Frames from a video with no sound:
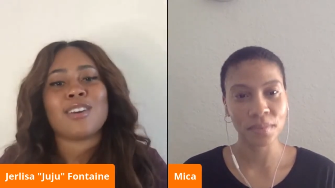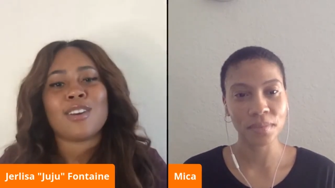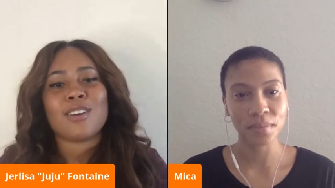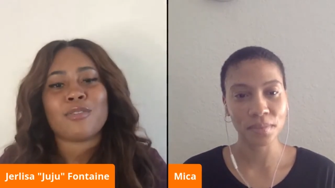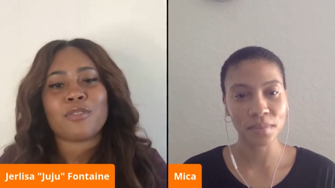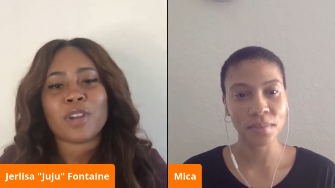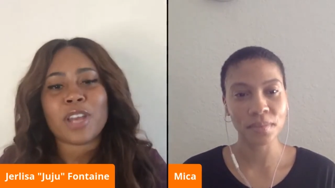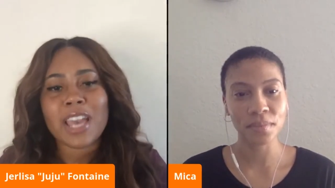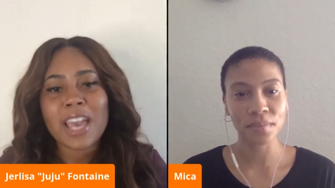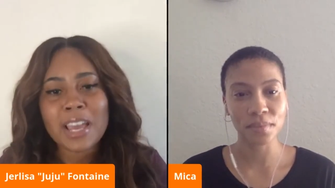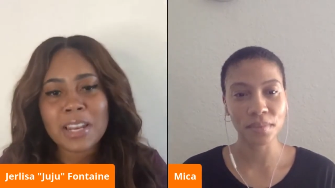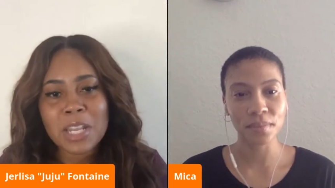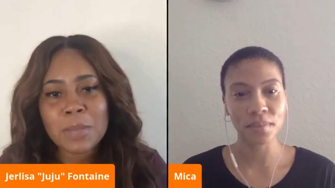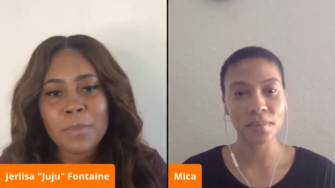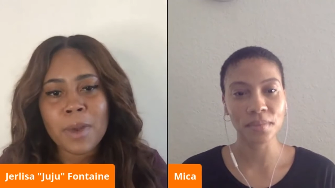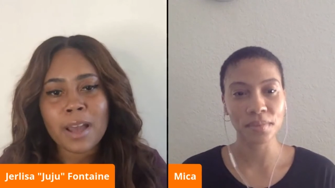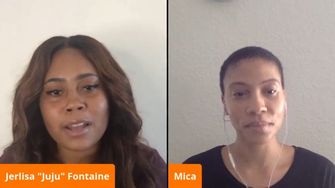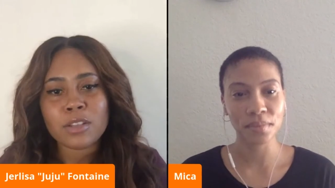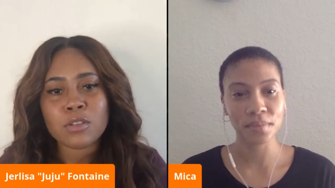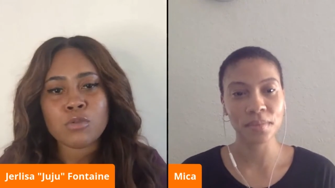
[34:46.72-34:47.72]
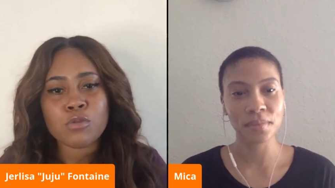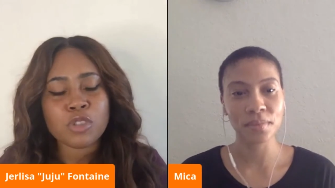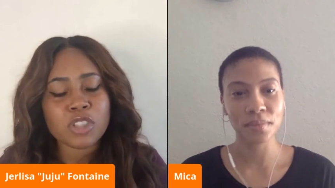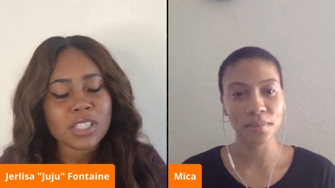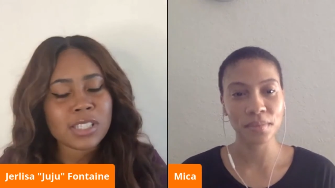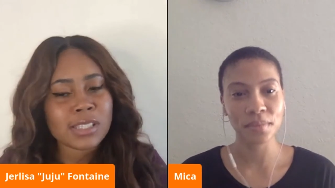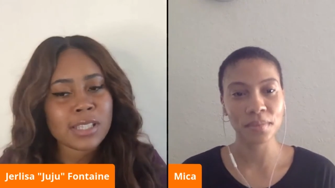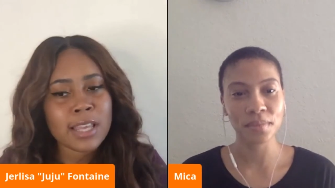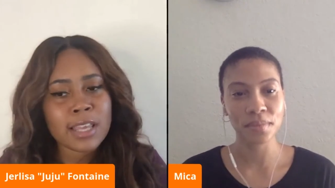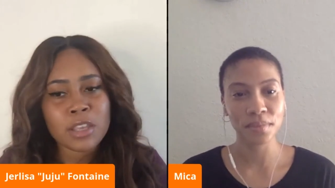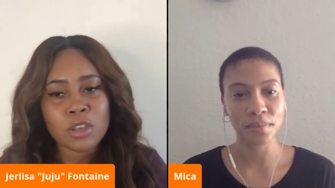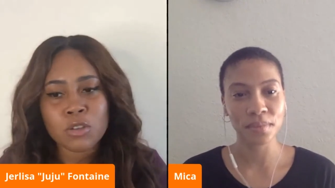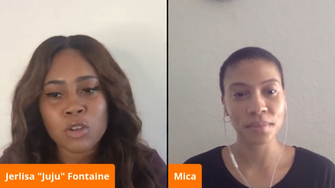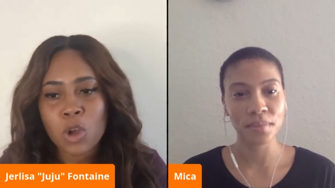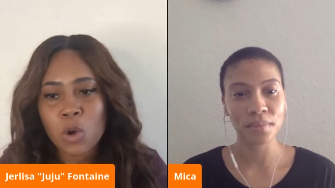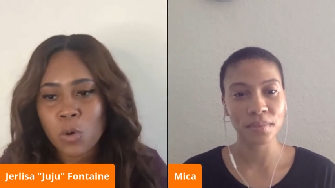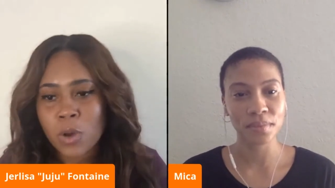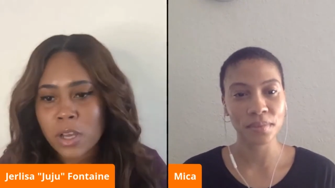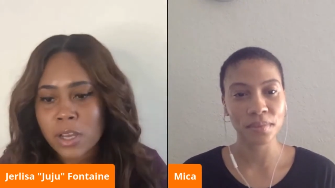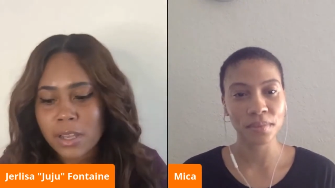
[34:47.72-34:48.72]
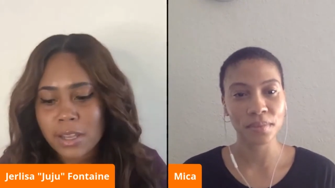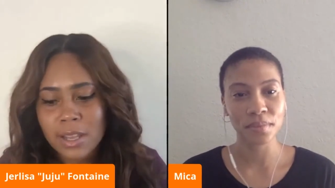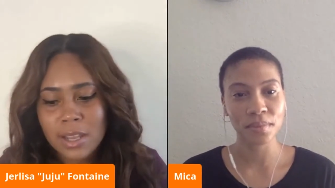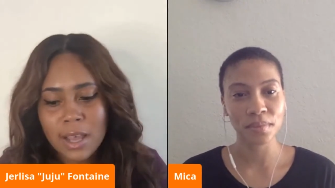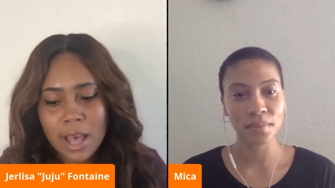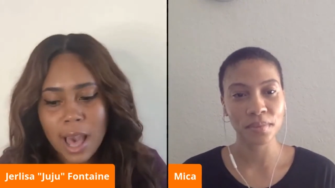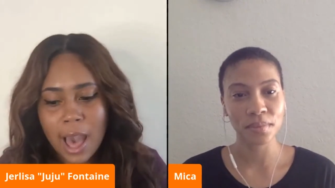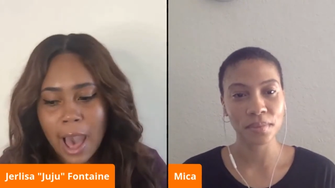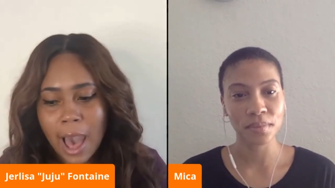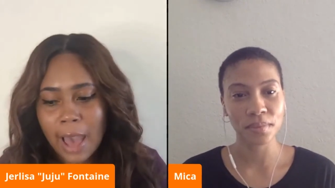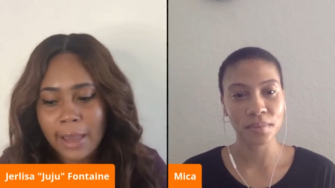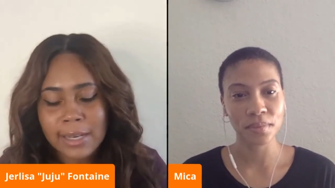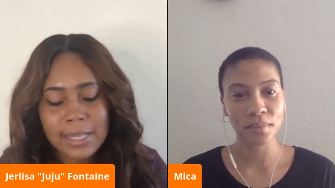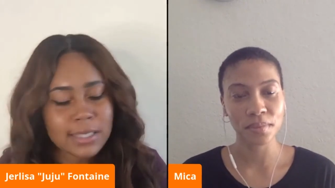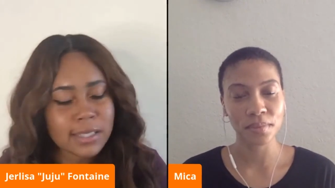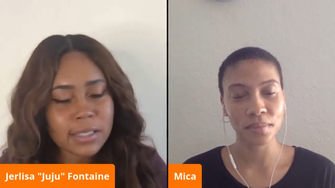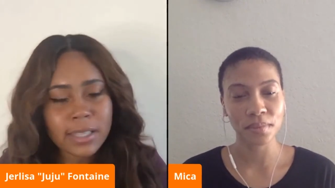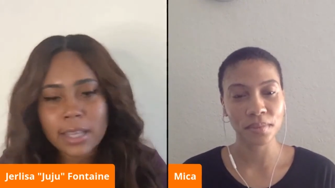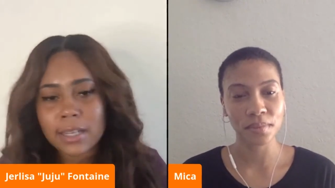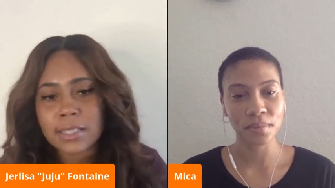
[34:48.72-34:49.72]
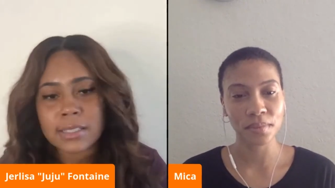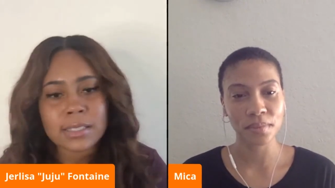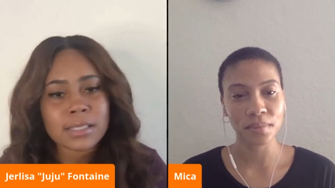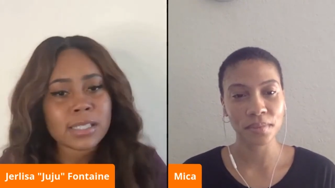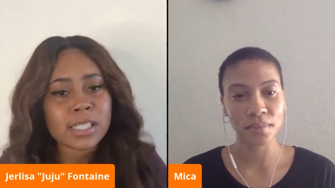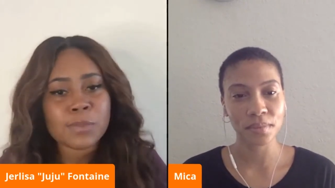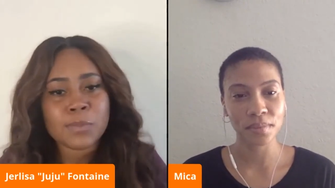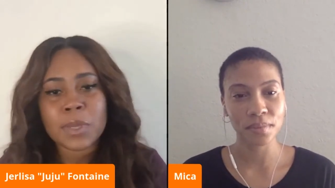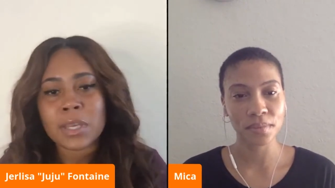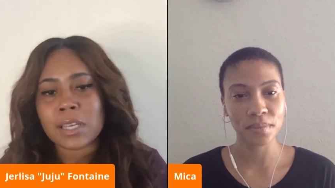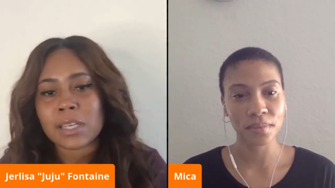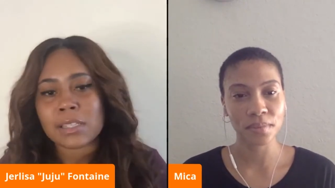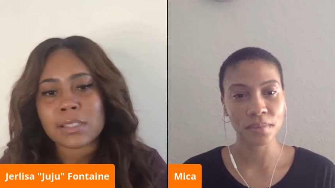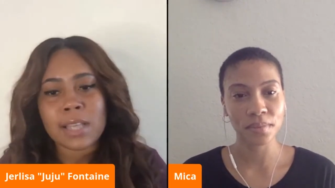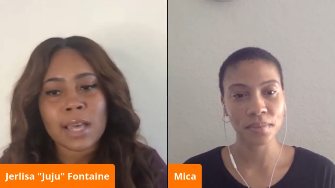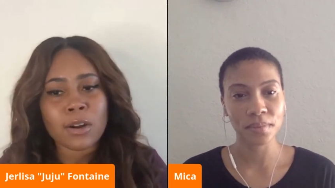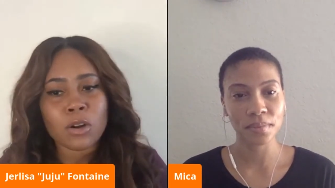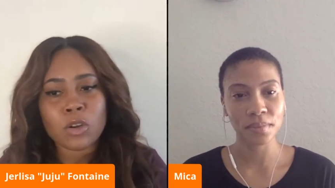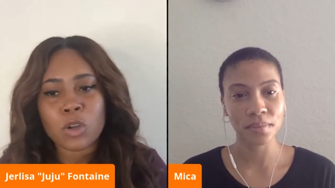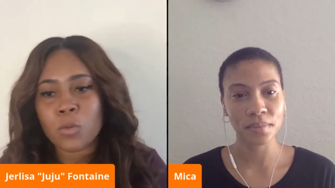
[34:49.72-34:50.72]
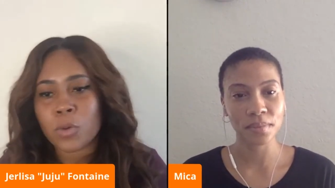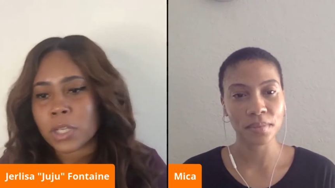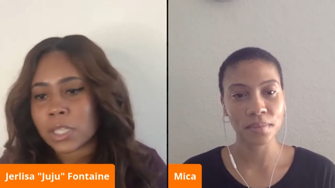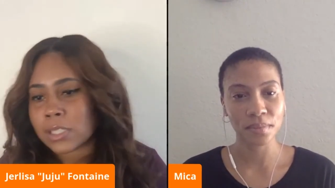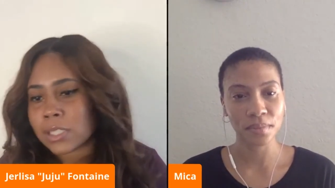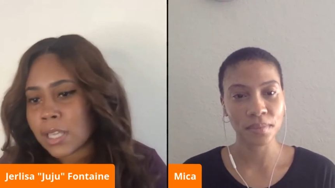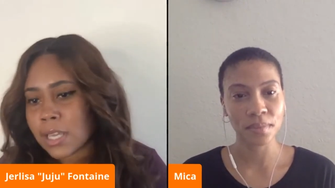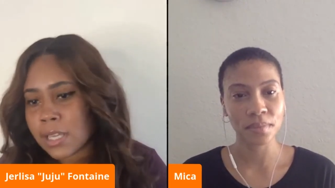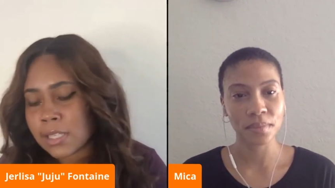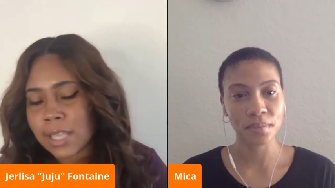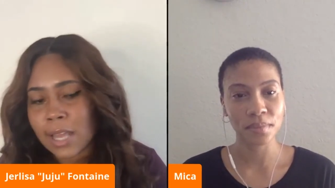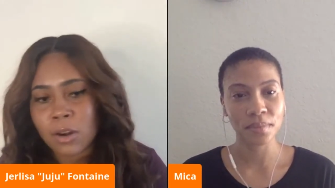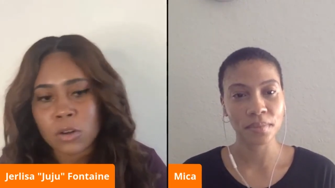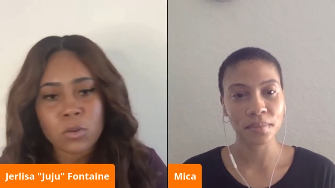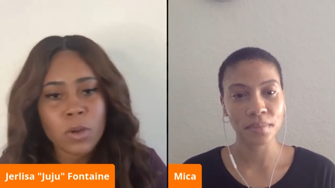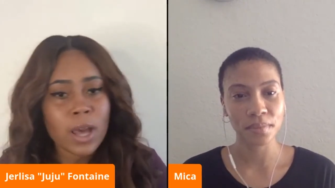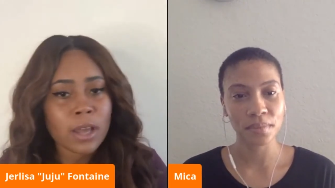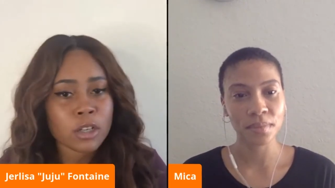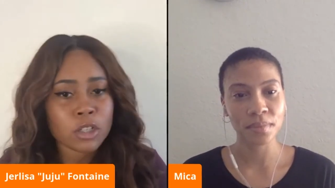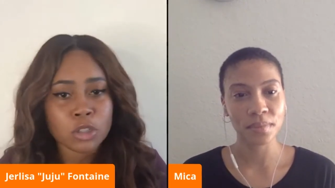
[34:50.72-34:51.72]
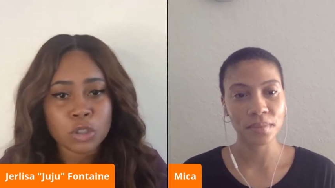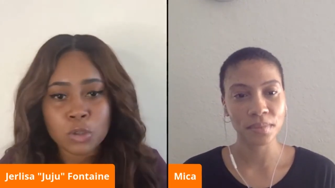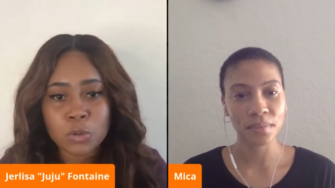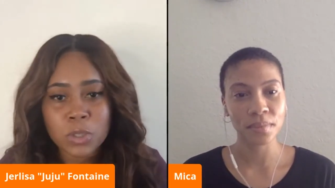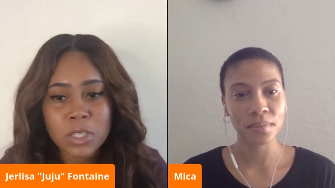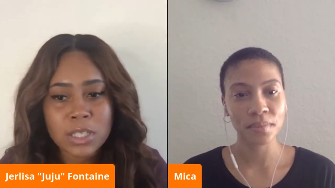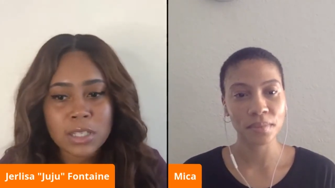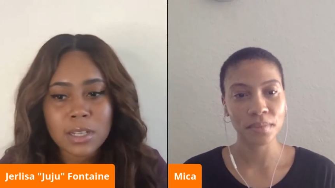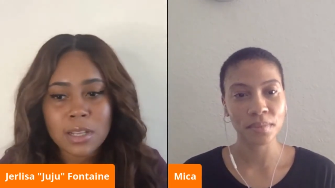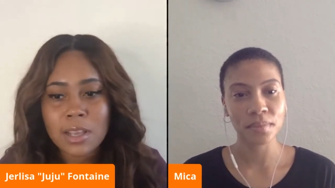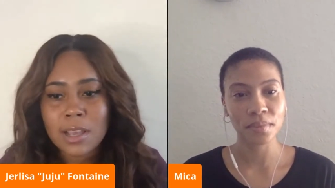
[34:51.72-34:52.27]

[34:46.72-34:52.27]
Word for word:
Speaker 1: for mm-hmm. anybody who's just saying, you know what, I need to get into this space. I don't know what it takes. I don't know how to do it.